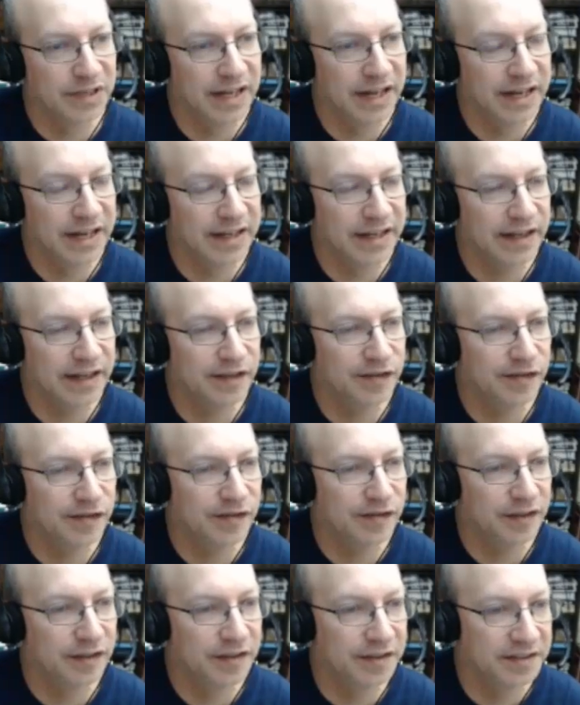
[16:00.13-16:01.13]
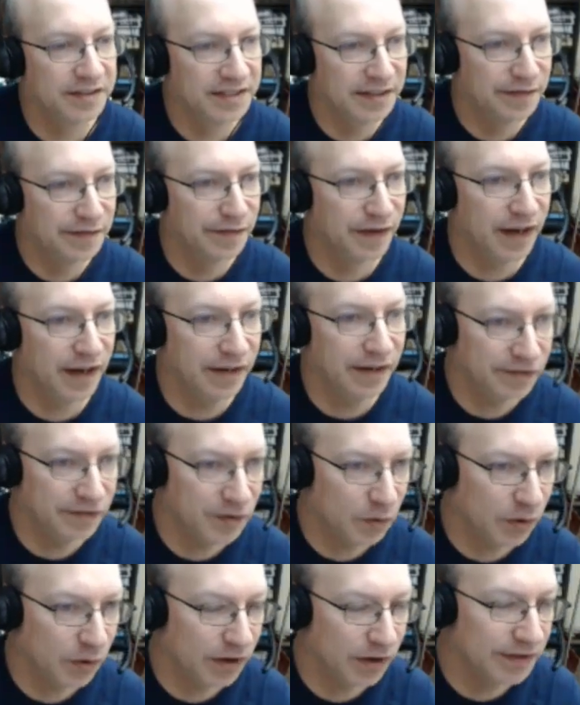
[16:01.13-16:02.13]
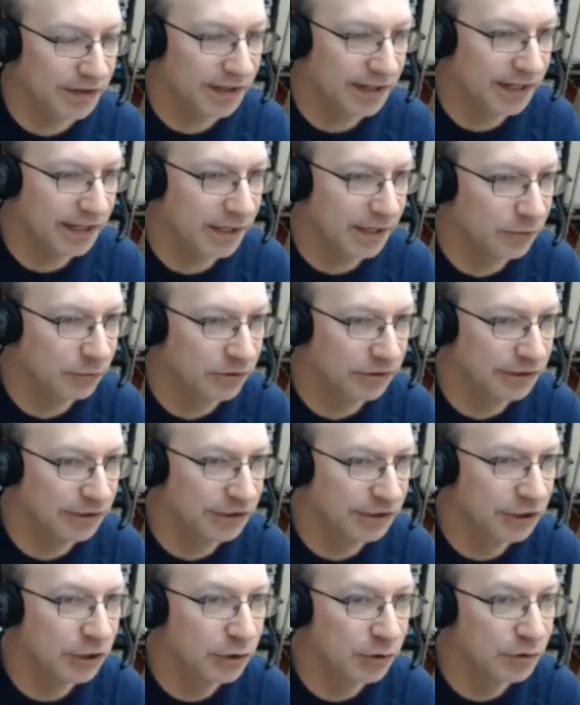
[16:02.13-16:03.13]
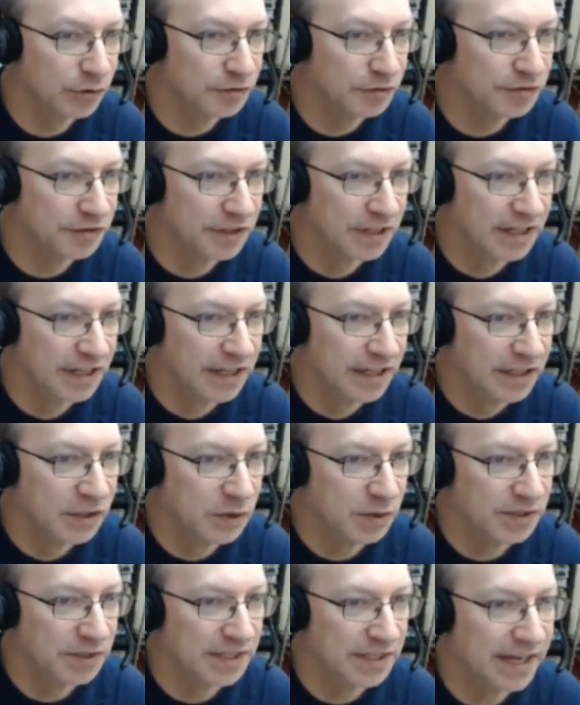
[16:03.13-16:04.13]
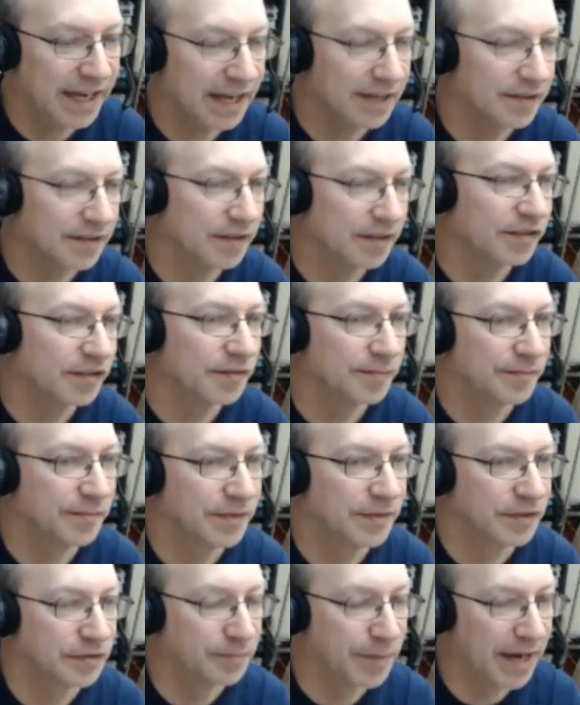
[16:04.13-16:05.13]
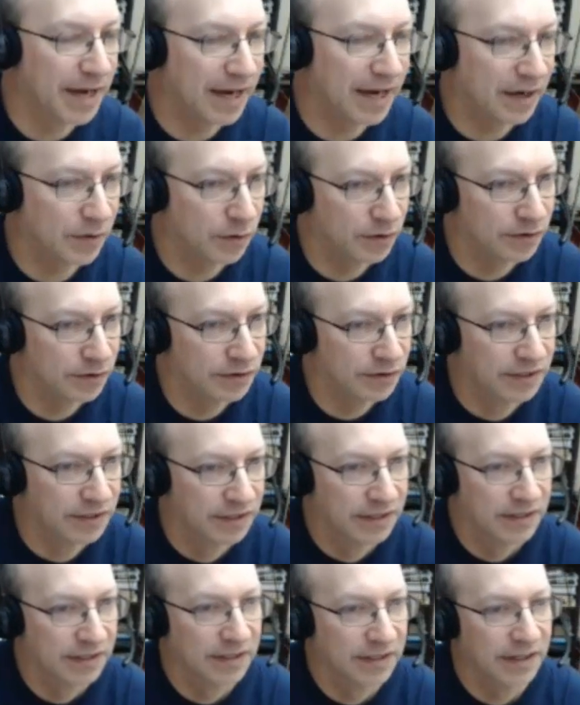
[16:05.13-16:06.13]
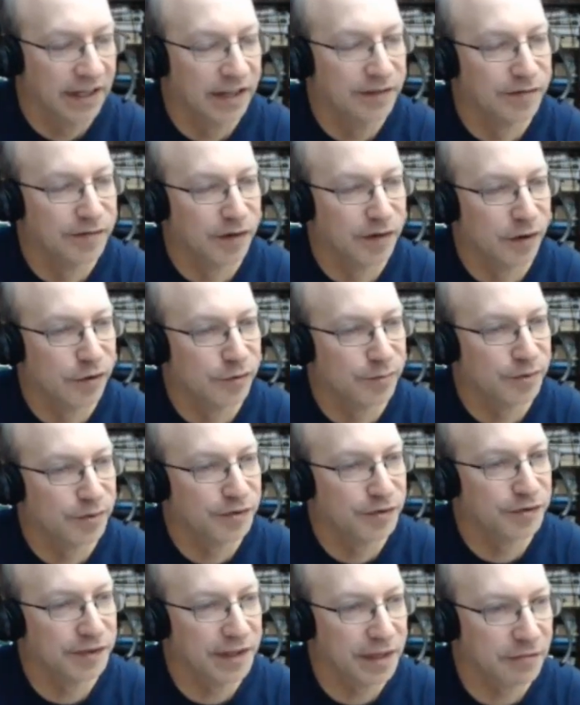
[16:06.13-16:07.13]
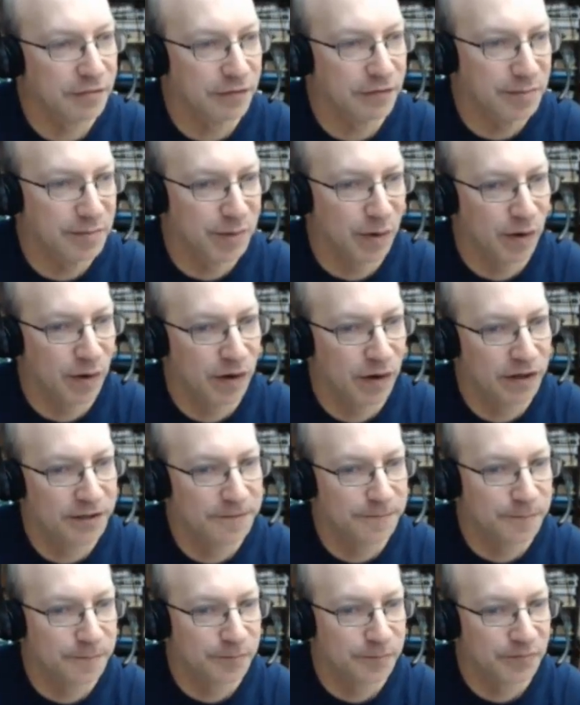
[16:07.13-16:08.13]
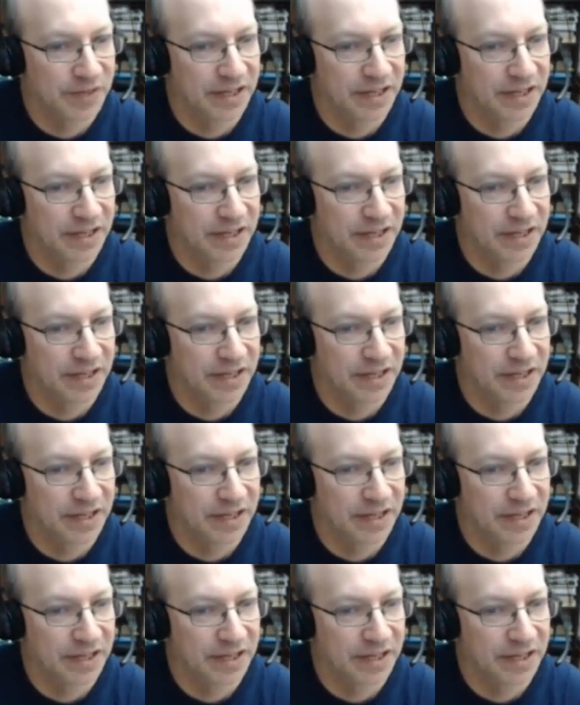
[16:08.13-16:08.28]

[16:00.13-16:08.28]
Black gets the D5 square that he can really use to attack this backward and vulnerable C3 pawn.